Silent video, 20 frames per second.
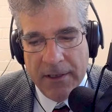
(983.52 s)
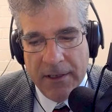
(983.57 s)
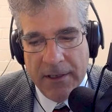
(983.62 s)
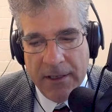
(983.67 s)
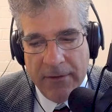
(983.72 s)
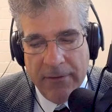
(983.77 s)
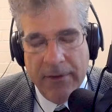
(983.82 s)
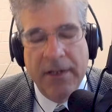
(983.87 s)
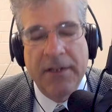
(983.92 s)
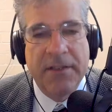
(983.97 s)

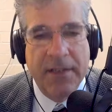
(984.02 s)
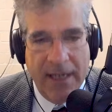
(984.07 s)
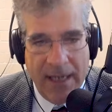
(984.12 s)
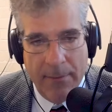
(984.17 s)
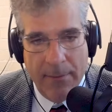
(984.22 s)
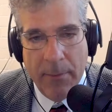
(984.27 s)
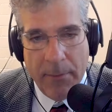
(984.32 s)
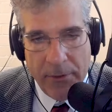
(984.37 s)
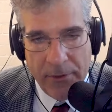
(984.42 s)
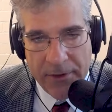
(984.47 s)
giving us the
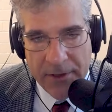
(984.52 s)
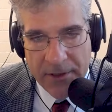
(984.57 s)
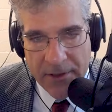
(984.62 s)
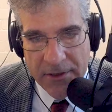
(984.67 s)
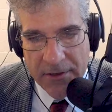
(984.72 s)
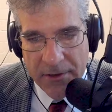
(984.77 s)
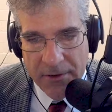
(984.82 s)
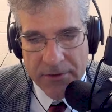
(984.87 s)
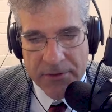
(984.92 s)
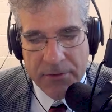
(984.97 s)
capability to
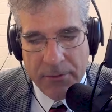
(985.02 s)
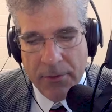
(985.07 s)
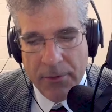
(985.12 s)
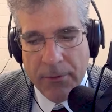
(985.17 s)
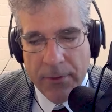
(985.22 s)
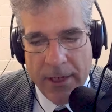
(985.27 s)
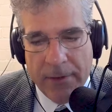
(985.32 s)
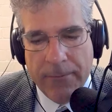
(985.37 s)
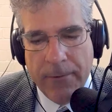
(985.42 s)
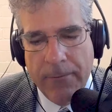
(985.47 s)
do it. So we're
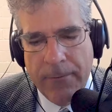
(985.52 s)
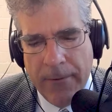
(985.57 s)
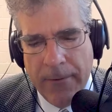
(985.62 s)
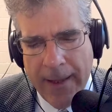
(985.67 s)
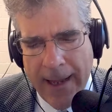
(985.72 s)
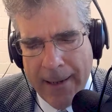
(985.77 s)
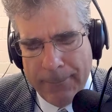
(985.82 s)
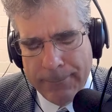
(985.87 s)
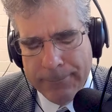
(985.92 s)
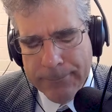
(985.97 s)
grateful for
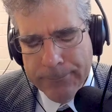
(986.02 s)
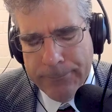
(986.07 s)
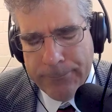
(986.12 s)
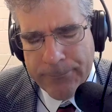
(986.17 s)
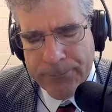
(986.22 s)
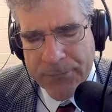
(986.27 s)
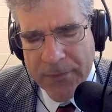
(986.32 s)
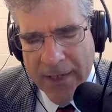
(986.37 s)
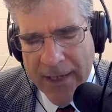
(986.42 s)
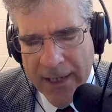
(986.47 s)
that.
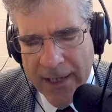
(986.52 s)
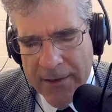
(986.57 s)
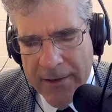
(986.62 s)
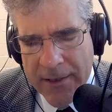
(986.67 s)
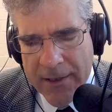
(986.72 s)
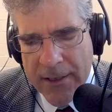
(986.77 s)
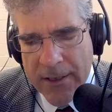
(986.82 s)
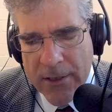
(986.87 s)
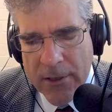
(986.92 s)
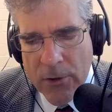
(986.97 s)
And
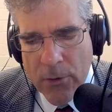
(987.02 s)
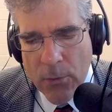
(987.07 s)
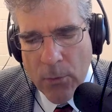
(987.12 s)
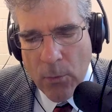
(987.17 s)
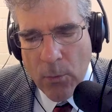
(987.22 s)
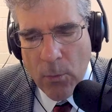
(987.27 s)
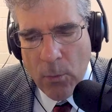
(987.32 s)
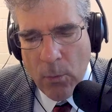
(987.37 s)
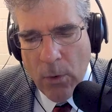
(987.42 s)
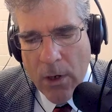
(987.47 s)

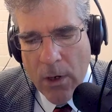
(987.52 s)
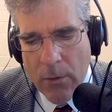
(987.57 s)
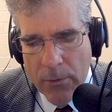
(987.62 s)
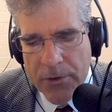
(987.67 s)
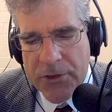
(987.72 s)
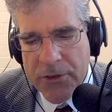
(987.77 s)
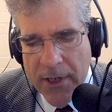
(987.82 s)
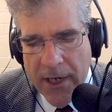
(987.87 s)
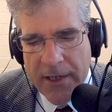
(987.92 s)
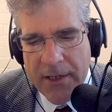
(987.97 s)
what we're
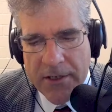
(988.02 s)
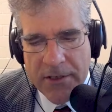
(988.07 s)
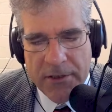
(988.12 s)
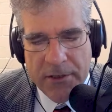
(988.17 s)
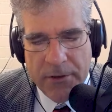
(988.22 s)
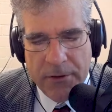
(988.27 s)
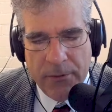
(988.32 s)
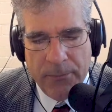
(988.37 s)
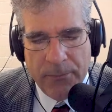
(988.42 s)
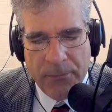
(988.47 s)
trying to
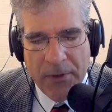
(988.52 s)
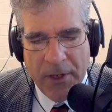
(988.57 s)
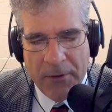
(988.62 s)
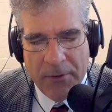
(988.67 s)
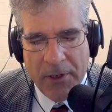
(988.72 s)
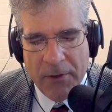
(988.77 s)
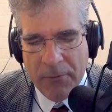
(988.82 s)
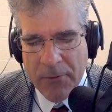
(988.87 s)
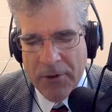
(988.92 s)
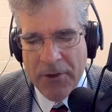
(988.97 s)
do, and
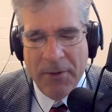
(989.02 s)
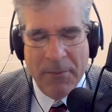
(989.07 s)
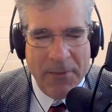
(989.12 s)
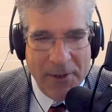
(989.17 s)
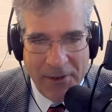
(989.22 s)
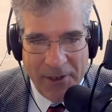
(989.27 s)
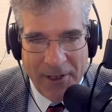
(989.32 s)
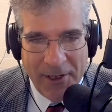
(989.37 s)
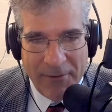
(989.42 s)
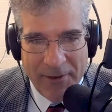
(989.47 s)
we're in the
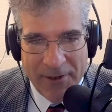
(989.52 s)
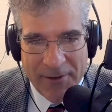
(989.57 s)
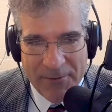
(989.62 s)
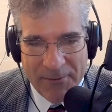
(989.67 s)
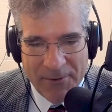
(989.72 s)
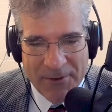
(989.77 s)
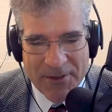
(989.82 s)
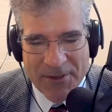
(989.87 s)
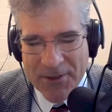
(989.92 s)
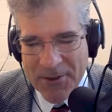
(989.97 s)
middle of it,
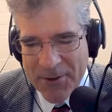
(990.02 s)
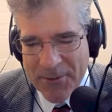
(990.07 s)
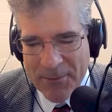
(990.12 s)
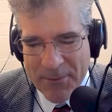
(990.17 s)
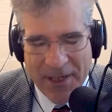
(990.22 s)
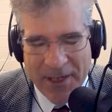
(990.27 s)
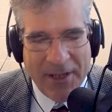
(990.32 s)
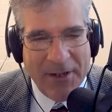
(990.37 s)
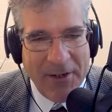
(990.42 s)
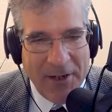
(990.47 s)
and we're still
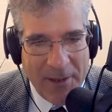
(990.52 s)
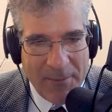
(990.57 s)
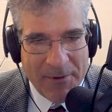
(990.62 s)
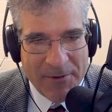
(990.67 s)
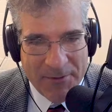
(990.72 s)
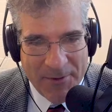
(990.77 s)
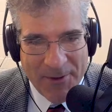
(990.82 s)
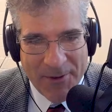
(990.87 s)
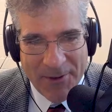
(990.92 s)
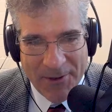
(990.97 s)
making it up as
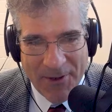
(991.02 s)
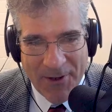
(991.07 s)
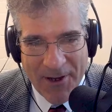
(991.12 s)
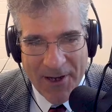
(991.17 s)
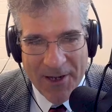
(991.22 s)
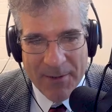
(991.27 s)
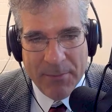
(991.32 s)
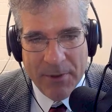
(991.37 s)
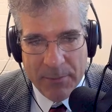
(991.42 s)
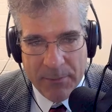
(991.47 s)
we go
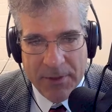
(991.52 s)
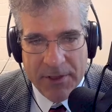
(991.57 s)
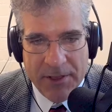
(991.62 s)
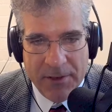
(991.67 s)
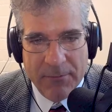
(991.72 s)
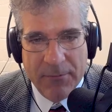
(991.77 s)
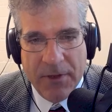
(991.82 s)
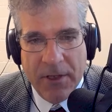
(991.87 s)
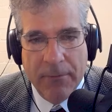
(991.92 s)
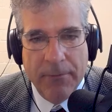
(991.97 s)
along, but
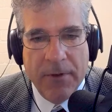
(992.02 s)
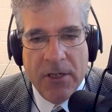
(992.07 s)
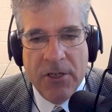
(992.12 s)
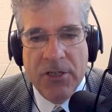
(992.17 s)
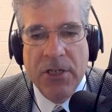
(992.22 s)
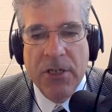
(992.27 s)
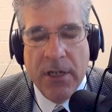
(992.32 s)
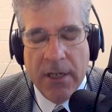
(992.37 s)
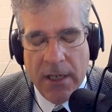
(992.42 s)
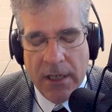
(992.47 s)
the
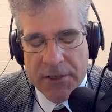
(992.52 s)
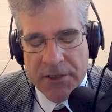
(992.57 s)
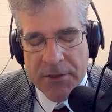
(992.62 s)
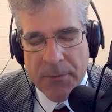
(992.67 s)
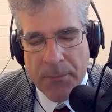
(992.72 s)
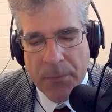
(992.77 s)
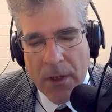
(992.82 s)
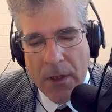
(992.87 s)
vision is